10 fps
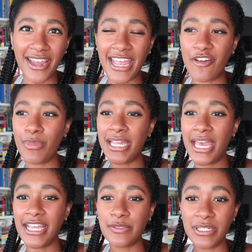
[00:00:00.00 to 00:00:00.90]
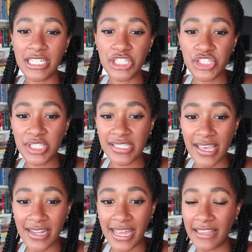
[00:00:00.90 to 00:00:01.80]
I have my expectations
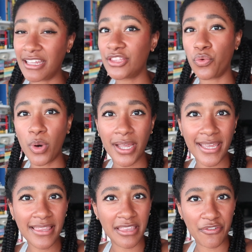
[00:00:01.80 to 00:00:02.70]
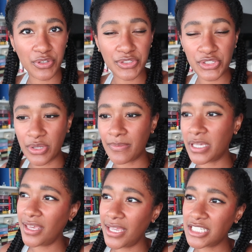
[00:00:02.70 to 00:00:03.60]
set at like the YA level, so I'm
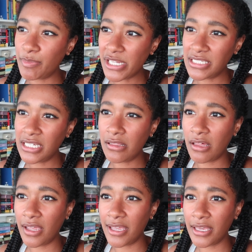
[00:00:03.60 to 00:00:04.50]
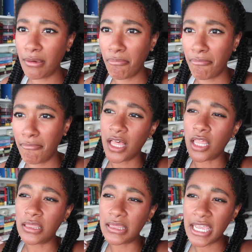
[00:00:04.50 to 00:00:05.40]
expecting like a
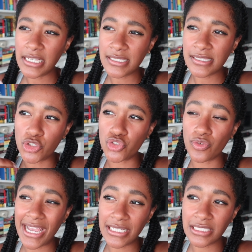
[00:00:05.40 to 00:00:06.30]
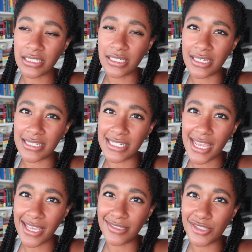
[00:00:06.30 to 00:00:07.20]
less drastically
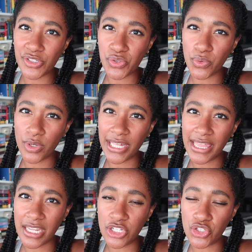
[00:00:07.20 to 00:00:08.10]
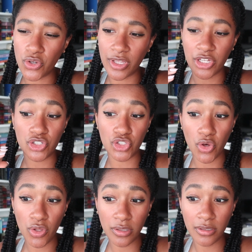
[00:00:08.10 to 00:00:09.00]
intense story than adult. Like
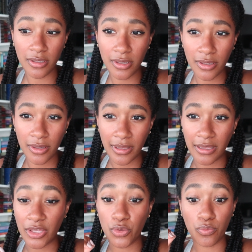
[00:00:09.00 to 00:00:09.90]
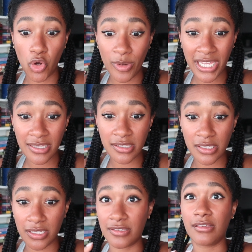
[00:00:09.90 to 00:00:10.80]
adult, like the romance
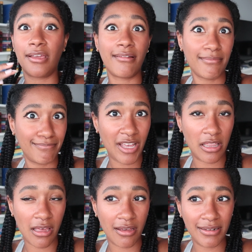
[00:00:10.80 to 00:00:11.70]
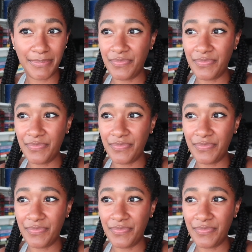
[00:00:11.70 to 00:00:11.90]
is like a lot